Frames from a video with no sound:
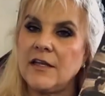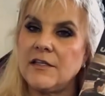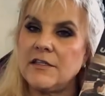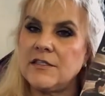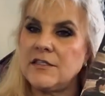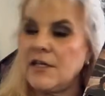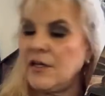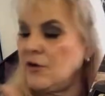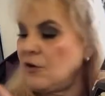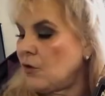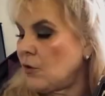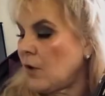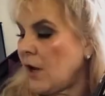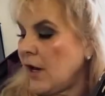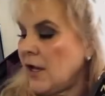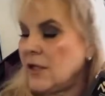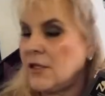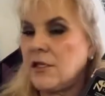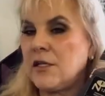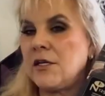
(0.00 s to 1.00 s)
It said
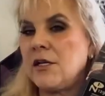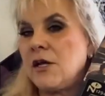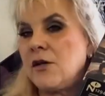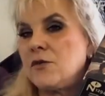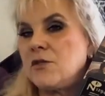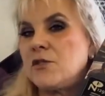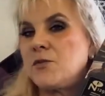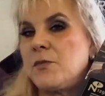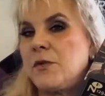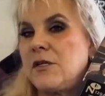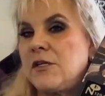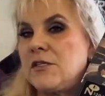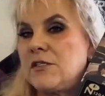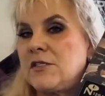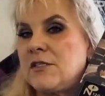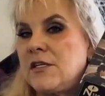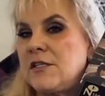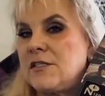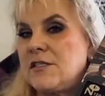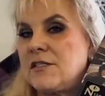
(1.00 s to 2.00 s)
gray in the notes, but it
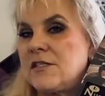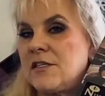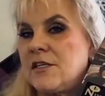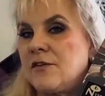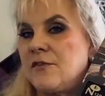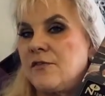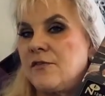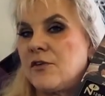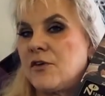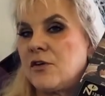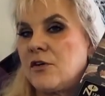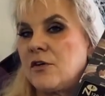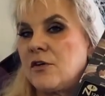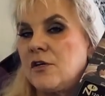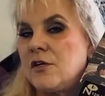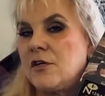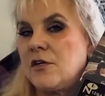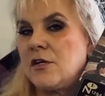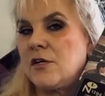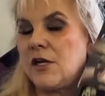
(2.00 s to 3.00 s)
says silver
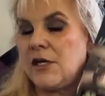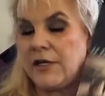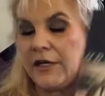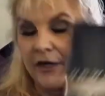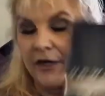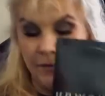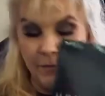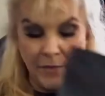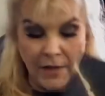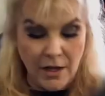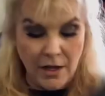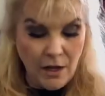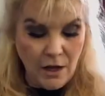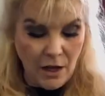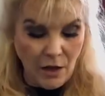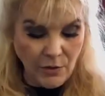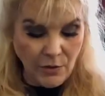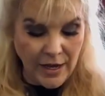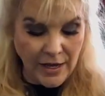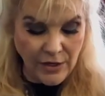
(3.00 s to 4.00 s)
on here.
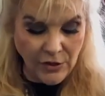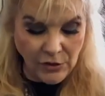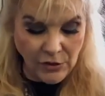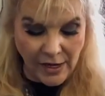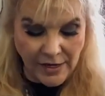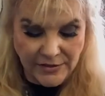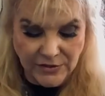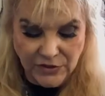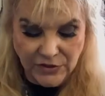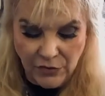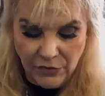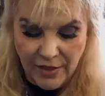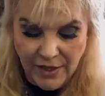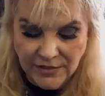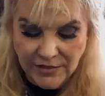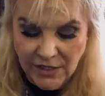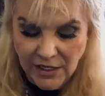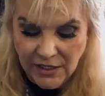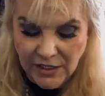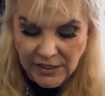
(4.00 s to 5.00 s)
Okay, you guys, so
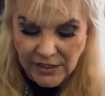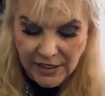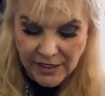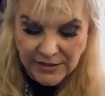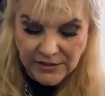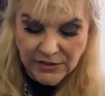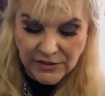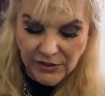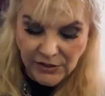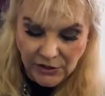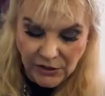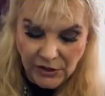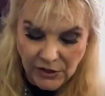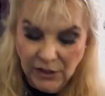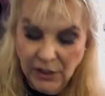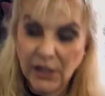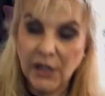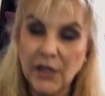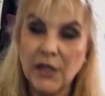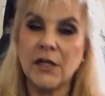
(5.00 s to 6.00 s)
that's like a nice
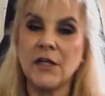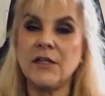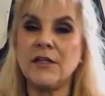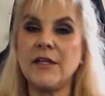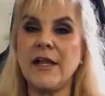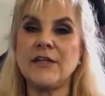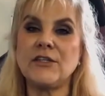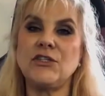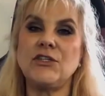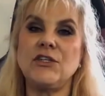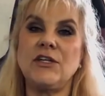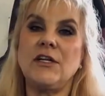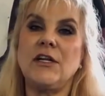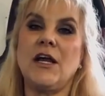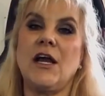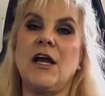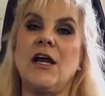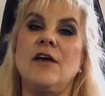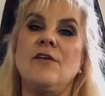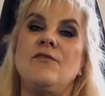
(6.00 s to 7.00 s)
little collection
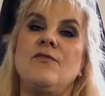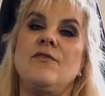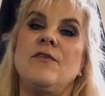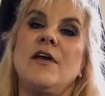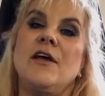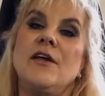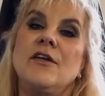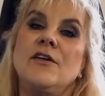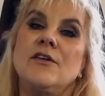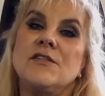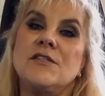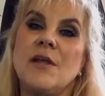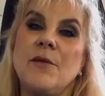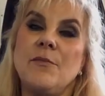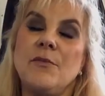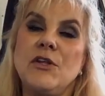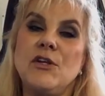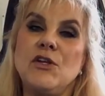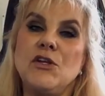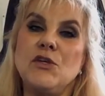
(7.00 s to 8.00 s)
of some
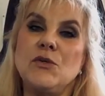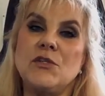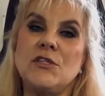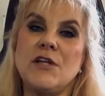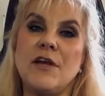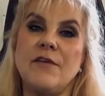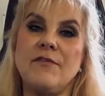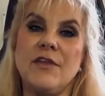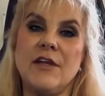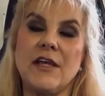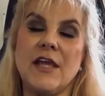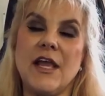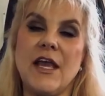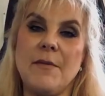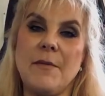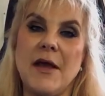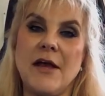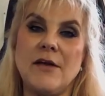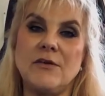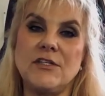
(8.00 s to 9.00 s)
of the new stuff that
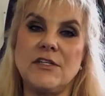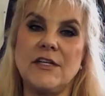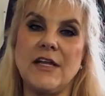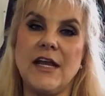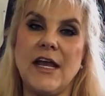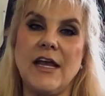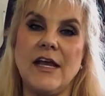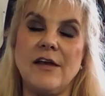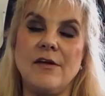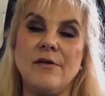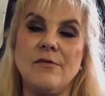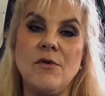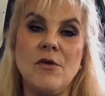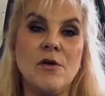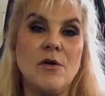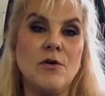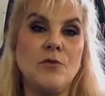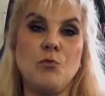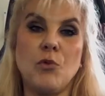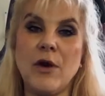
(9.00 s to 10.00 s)
came out today,
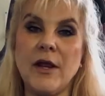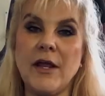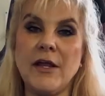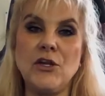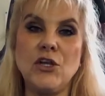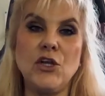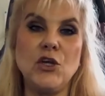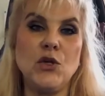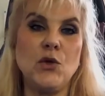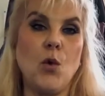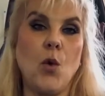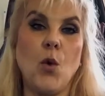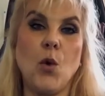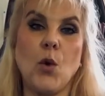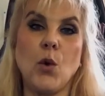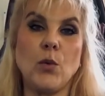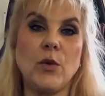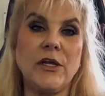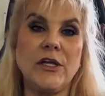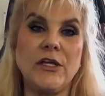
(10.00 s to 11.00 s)
brand new
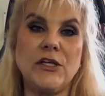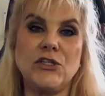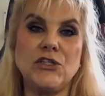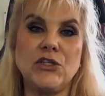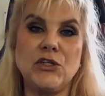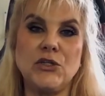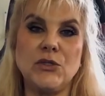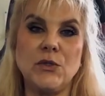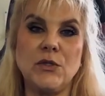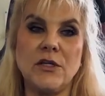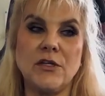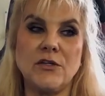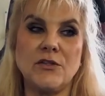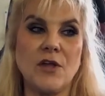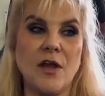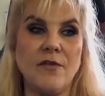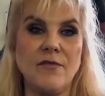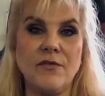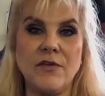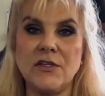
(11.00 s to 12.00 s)
or reissued. There's
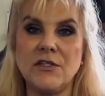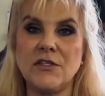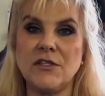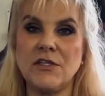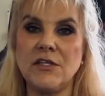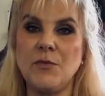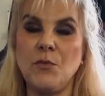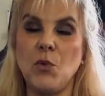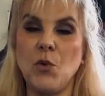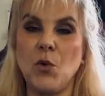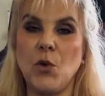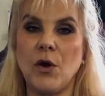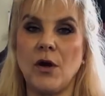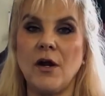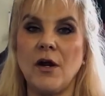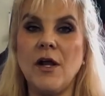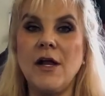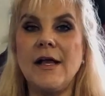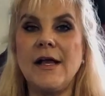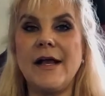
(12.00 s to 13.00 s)
obviously
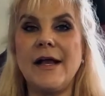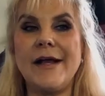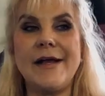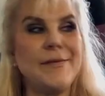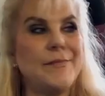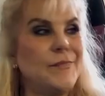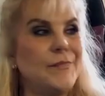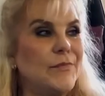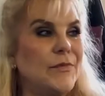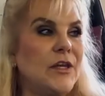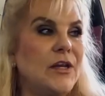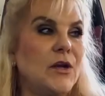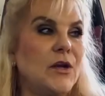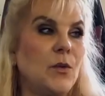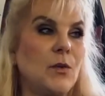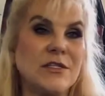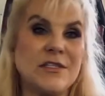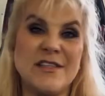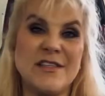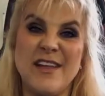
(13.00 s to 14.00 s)
more.
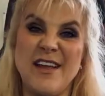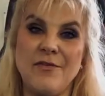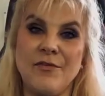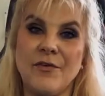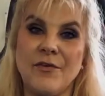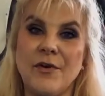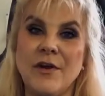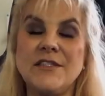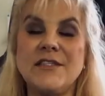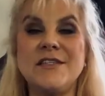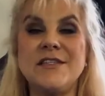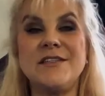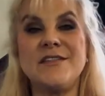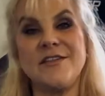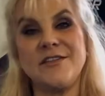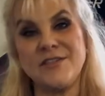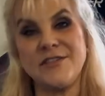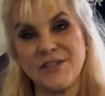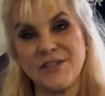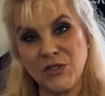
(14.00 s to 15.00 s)
What's late for us is
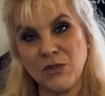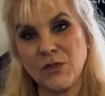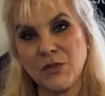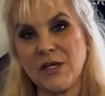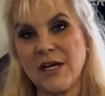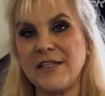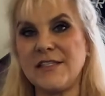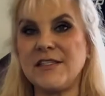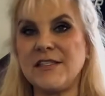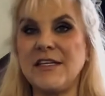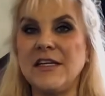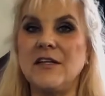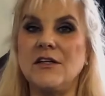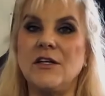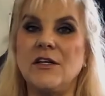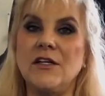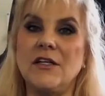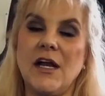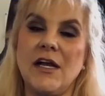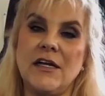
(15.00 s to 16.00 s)
there's Ty
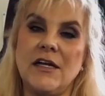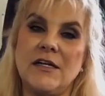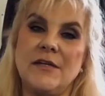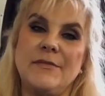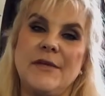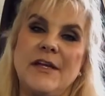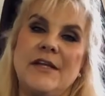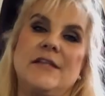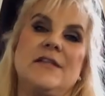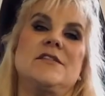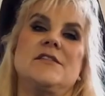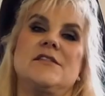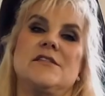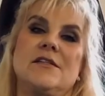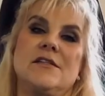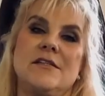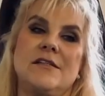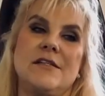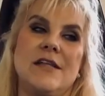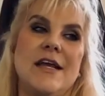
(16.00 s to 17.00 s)
Segall, and
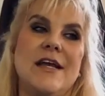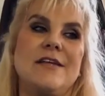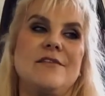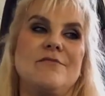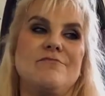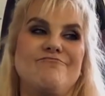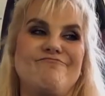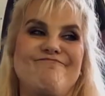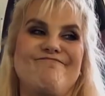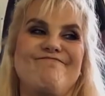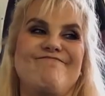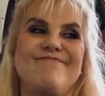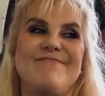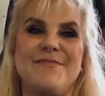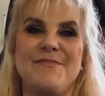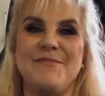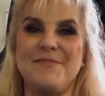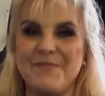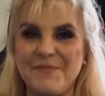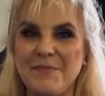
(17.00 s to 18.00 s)
that
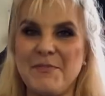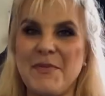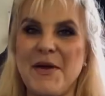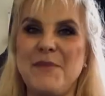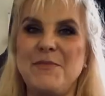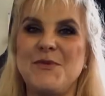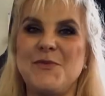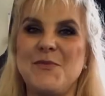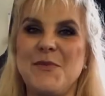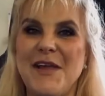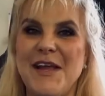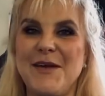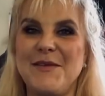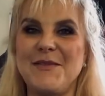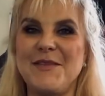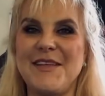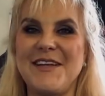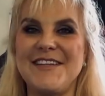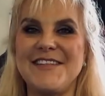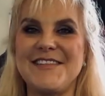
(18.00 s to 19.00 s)
bums me
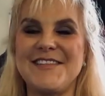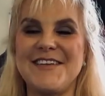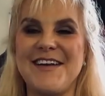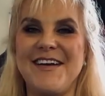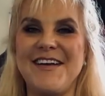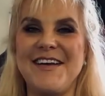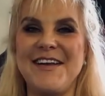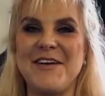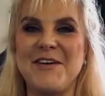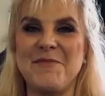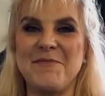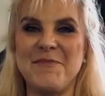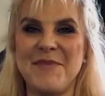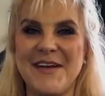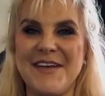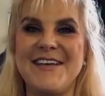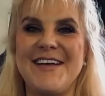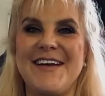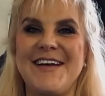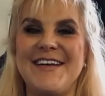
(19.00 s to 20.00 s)
out that it's not here,
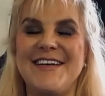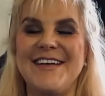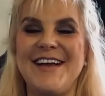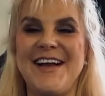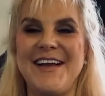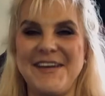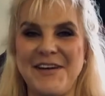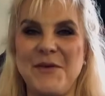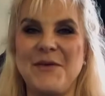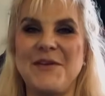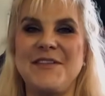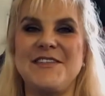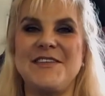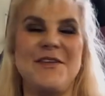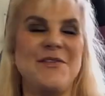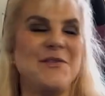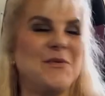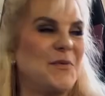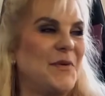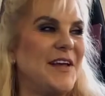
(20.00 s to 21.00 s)
but I know it's
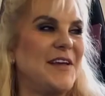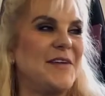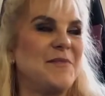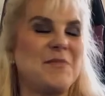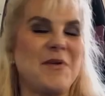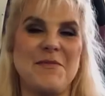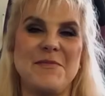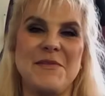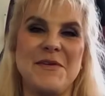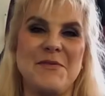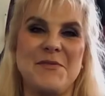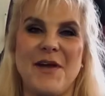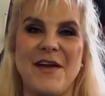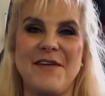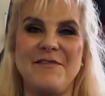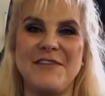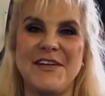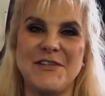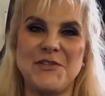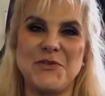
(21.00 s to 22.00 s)
on the way. It'll probably
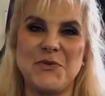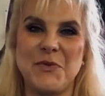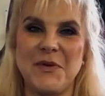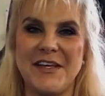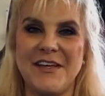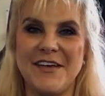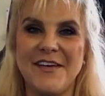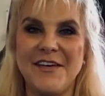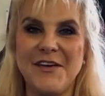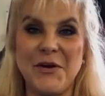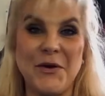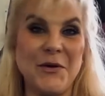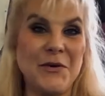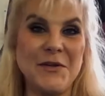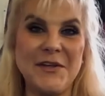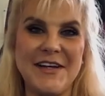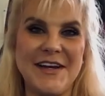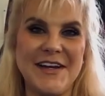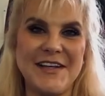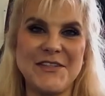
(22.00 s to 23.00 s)
arrive next week,
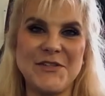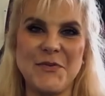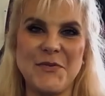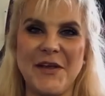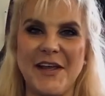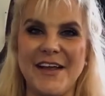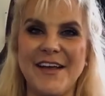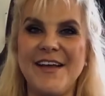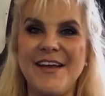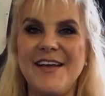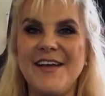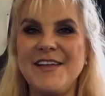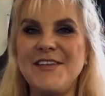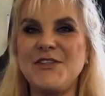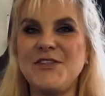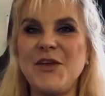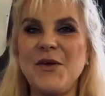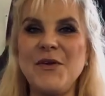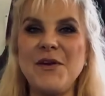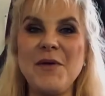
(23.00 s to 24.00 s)
early next week.
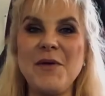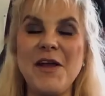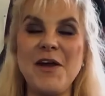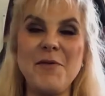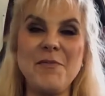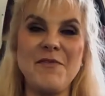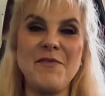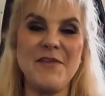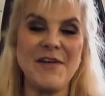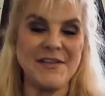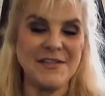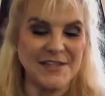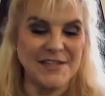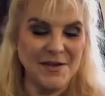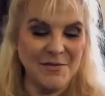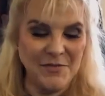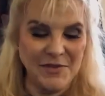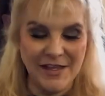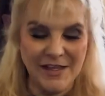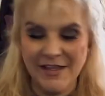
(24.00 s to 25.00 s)
So anyway, I hope you found
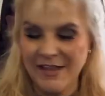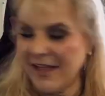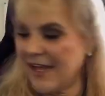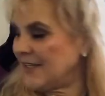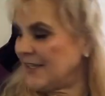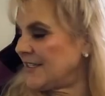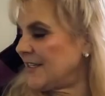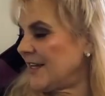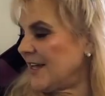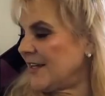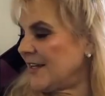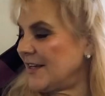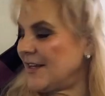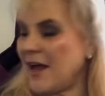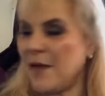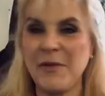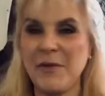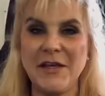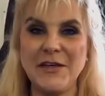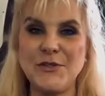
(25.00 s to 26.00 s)
something that
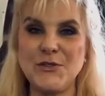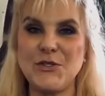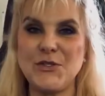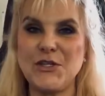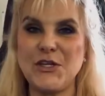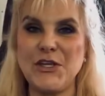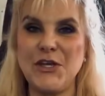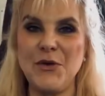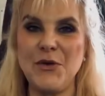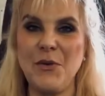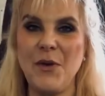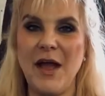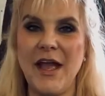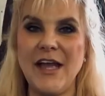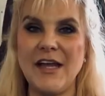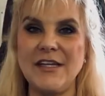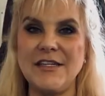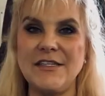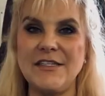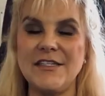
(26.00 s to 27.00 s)
appeals to you,
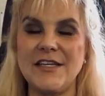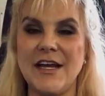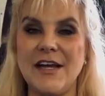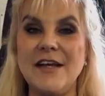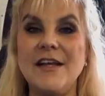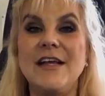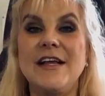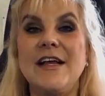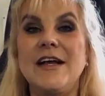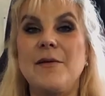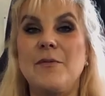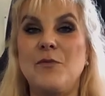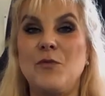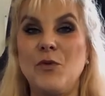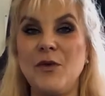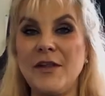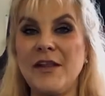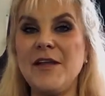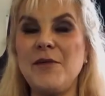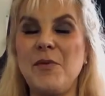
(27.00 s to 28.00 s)
and
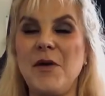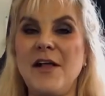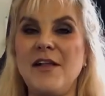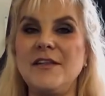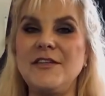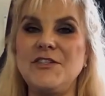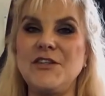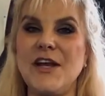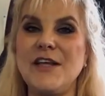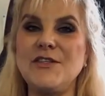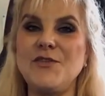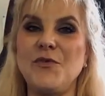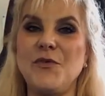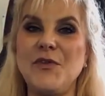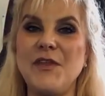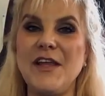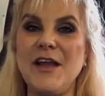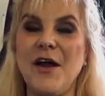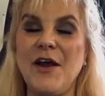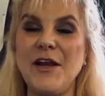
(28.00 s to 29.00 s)
really apologize for
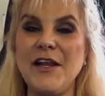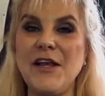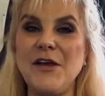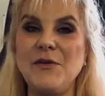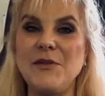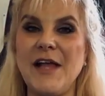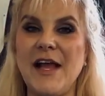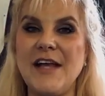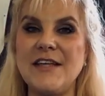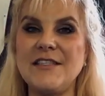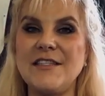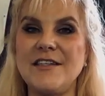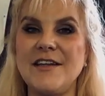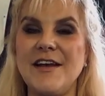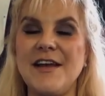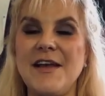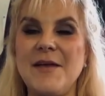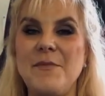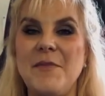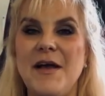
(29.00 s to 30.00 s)
the audio last
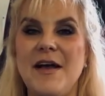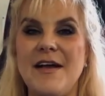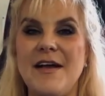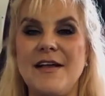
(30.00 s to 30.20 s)
time.